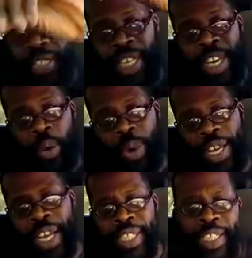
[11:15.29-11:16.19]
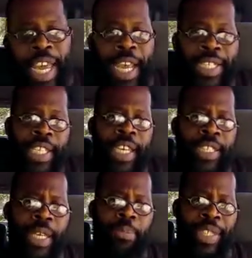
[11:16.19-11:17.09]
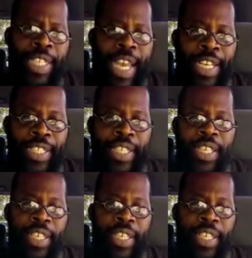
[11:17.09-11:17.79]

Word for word: take away that tax exempt status